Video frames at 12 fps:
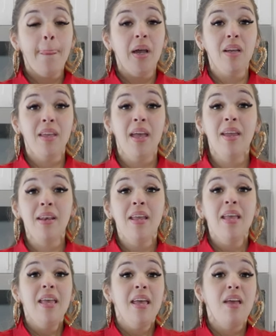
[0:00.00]
Again,
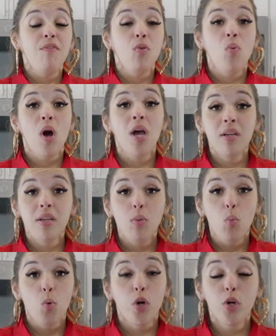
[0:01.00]
if you wanna
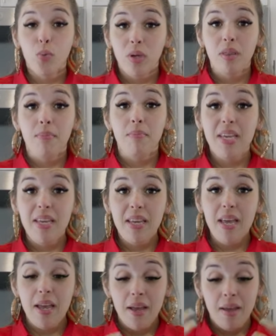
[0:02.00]
work with
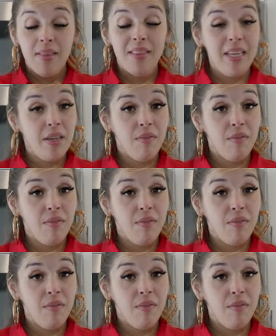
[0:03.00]
me, the